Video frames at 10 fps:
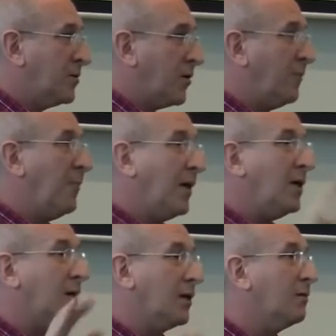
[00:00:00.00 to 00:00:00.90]
start
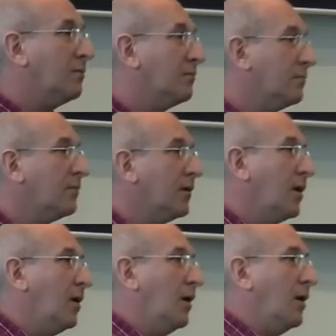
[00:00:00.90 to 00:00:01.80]
panicking.
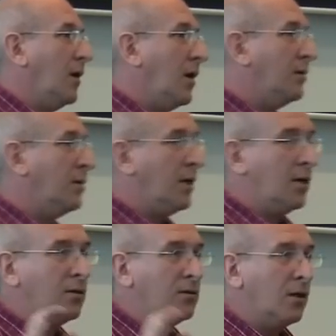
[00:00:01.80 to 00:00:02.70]
And
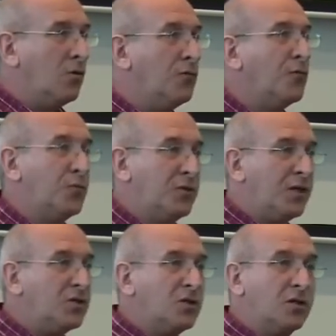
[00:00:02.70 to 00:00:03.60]
they look for
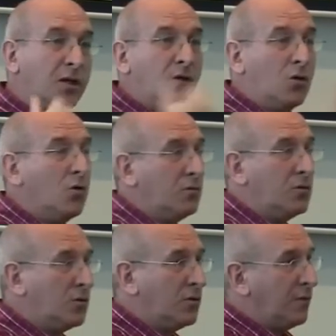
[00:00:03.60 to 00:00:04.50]
protection, and they go,
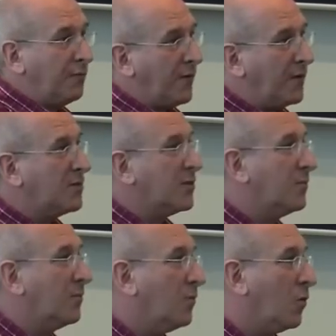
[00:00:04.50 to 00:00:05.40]
you know, they find
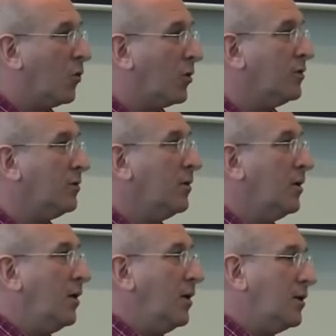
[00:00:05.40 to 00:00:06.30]
some lord,
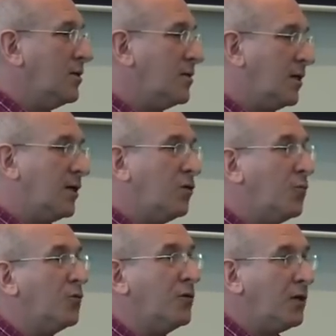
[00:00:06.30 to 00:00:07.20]
and they say, can
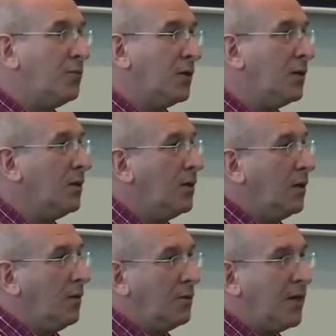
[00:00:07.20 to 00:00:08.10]
you protect me?
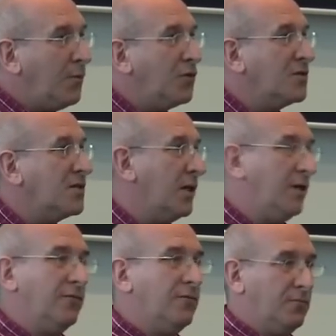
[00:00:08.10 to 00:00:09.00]
But I'm not a
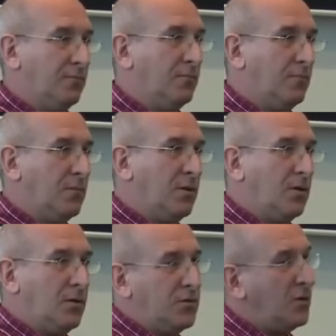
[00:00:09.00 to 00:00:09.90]
slave.
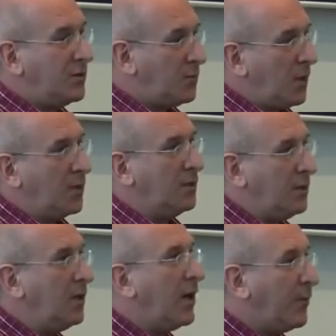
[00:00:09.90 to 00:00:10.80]
So let's make a
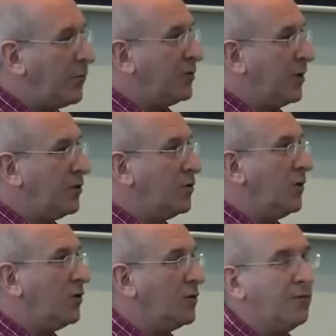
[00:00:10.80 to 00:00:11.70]
deal. I protect
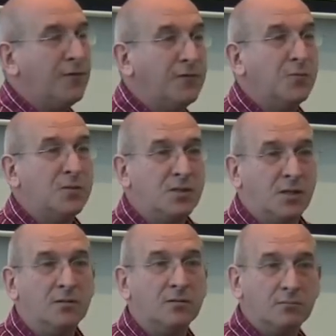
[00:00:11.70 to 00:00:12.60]
you, and you give
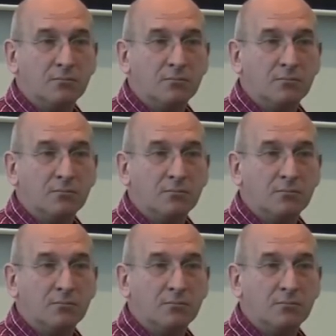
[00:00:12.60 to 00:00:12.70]
50%